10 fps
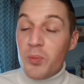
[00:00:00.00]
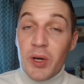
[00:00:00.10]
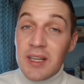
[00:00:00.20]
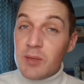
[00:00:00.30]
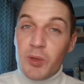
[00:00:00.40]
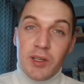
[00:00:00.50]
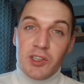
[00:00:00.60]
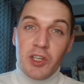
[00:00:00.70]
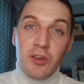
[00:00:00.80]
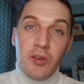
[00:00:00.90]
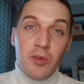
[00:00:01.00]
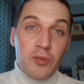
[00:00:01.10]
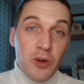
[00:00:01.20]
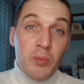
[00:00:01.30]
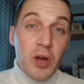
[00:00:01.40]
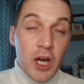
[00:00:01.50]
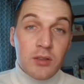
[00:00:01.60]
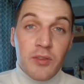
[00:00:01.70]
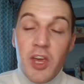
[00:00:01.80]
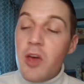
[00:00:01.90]
bring this product to you from
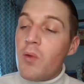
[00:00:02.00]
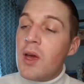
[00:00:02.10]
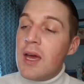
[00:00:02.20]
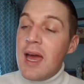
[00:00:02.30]
her review.